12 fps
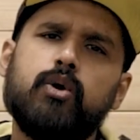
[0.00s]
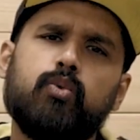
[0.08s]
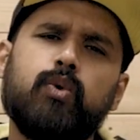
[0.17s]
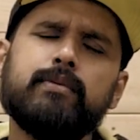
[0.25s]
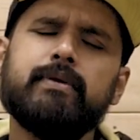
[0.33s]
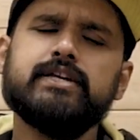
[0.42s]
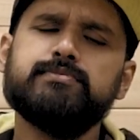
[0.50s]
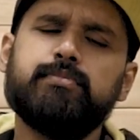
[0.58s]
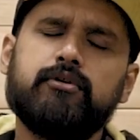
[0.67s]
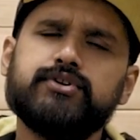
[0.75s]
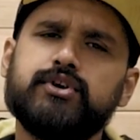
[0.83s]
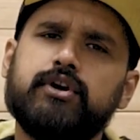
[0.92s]
What makes
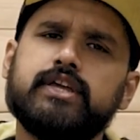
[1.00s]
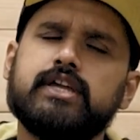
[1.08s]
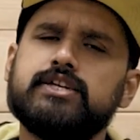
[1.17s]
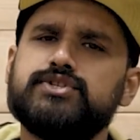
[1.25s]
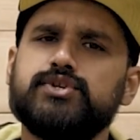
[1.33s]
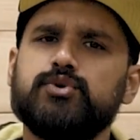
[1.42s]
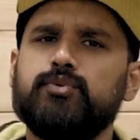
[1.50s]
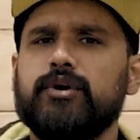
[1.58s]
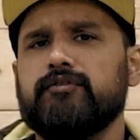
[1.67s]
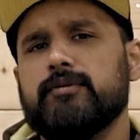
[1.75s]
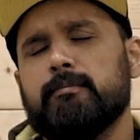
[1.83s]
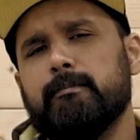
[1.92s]
Powertronic ECU one
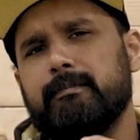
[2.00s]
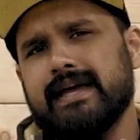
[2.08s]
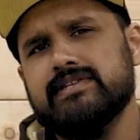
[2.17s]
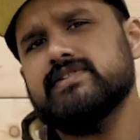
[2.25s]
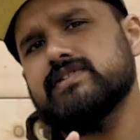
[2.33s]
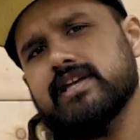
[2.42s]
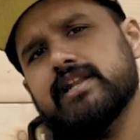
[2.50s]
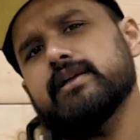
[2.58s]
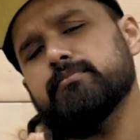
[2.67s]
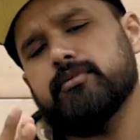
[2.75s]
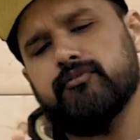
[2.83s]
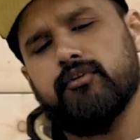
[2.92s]
of the
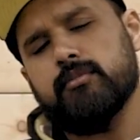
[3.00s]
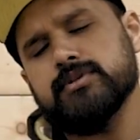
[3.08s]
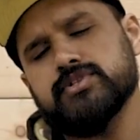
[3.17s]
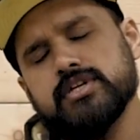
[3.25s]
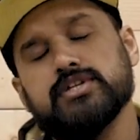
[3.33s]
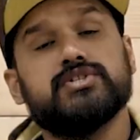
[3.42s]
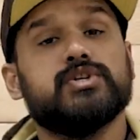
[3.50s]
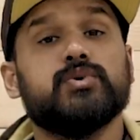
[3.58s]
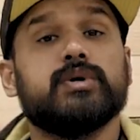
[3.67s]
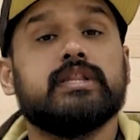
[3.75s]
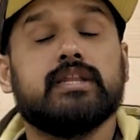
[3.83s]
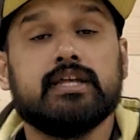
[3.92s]
best-selling performance ECU
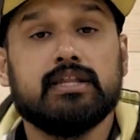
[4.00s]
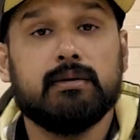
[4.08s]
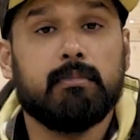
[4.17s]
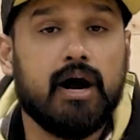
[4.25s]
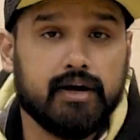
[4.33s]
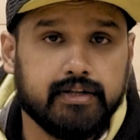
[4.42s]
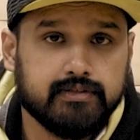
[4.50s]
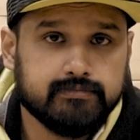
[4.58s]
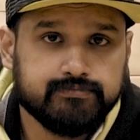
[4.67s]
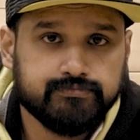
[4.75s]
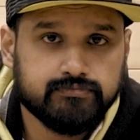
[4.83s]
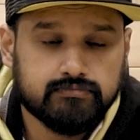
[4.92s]
in the Indian market?
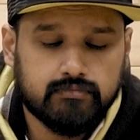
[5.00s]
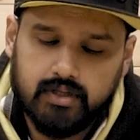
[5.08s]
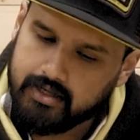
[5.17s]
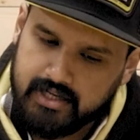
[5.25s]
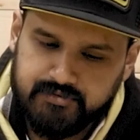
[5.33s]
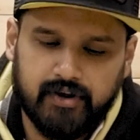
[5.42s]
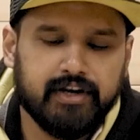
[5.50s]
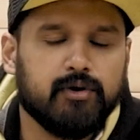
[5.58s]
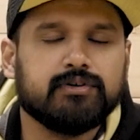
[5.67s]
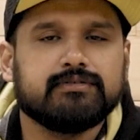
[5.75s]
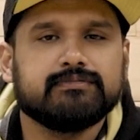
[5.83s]
Let's find out.